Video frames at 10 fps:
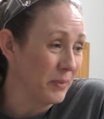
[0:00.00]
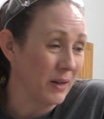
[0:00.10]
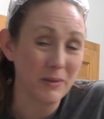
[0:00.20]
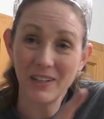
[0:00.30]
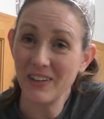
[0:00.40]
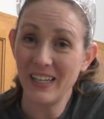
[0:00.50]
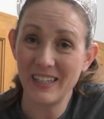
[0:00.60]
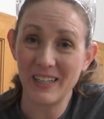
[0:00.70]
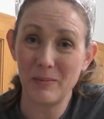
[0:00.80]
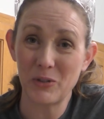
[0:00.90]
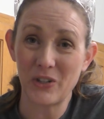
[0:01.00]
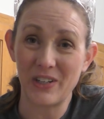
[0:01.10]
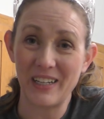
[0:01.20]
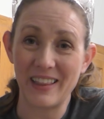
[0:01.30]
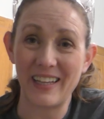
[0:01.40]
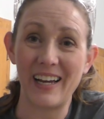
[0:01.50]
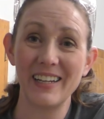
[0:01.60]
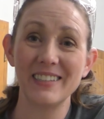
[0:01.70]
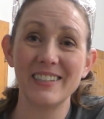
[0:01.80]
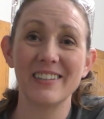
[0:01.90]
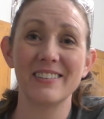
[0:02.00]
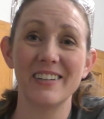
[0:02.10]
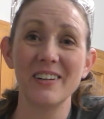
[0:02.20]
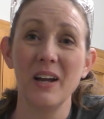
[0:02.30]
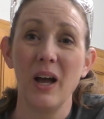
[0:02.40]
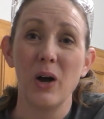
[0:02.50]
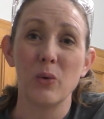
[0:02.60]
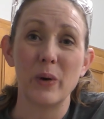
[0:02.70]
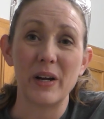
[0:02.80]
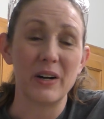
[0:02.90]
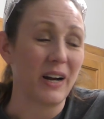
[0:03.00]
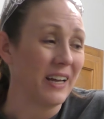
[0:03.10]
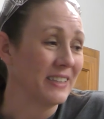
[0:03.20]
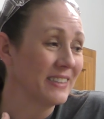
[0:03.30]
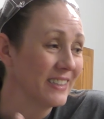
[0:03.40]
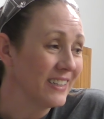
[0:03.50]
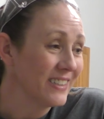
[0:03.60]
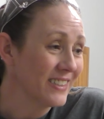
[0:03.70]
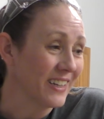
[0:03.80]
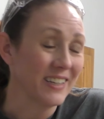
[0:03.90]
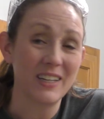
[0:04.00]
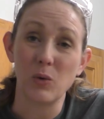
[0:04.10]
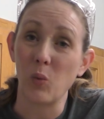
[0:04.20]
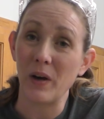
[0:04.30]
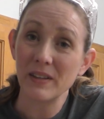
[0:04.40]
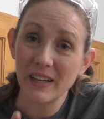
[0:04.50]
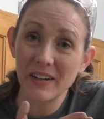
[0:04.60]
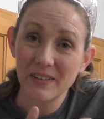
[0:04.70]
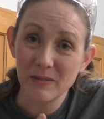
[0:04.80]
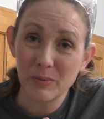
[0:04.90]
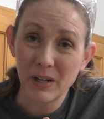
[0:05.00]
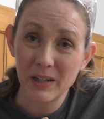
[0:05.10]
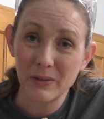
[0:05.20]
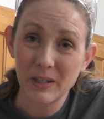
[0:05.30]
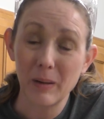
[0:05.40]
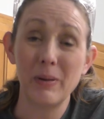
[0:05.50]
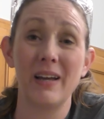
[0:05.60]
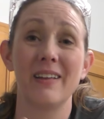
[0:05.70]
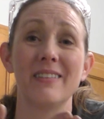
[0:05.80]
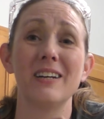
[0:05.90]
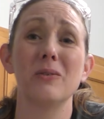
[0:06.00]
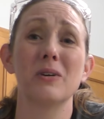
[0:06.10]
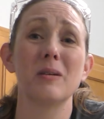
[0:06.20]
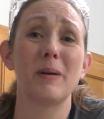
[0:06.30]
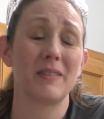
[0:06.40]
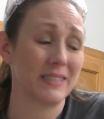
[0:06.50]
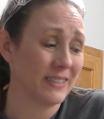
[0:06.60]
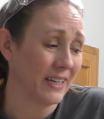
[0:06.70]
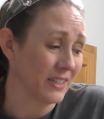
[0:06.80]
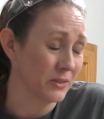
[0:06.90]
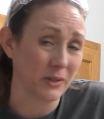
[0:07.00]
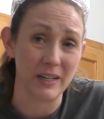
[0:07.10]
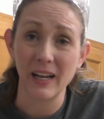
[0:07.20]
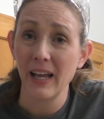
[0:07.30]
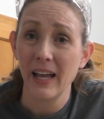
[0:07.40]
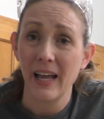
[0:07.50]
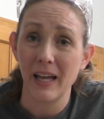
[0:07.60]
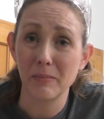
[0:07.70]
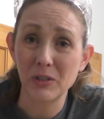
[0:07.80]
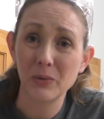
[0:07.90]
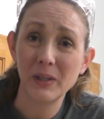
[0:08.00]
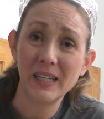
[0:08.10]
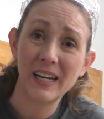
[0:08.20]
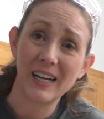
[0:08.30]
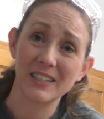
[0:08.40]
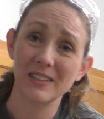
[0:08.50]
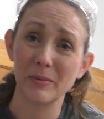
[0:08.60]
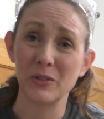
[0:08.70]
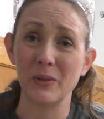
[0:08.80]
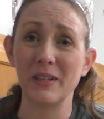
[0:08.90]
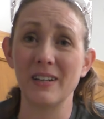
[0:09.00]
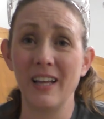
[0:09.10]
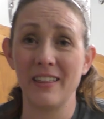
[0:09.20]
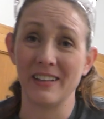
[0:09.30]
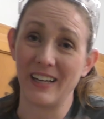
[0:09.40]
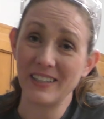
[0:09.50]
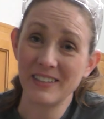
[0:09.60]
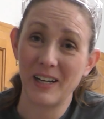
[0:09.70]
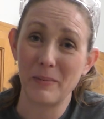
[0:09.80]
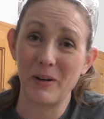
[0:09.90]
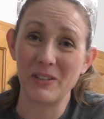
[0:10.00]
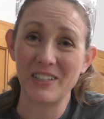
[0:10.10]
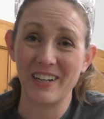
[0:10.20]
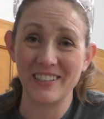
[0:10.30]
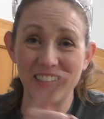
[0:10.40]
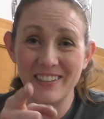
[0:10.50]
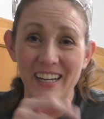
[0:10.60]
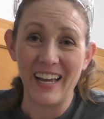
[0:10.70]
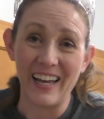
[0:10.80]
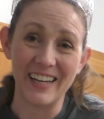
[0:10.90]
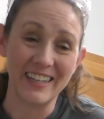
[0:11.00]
but I'm going to go ahead and keep starting at that end down there where at least I can get one layer of plywood up, then I'll worry about the second one. And between the last time I was talking to you and